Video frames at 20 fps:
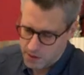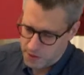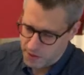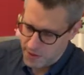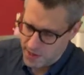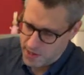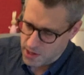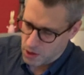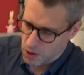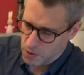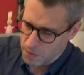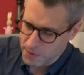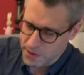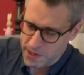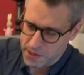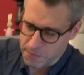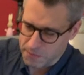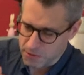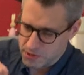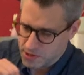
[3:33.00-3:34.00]
The
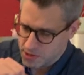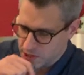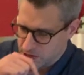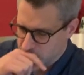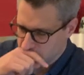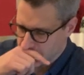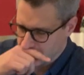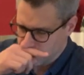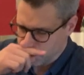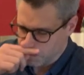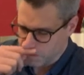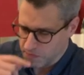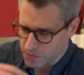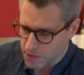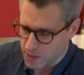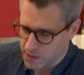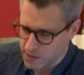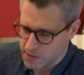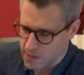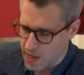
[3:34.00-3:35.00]
opening
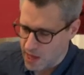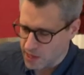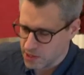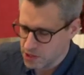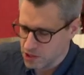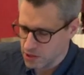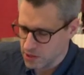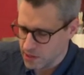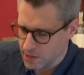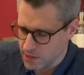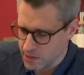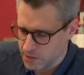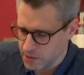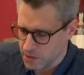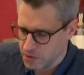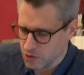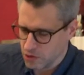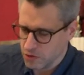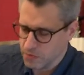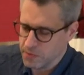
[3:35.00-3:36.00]
position is actually
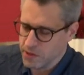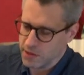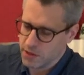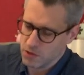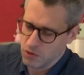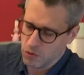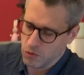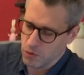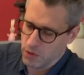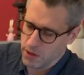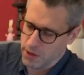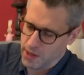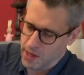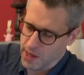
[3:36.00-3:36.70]
determined with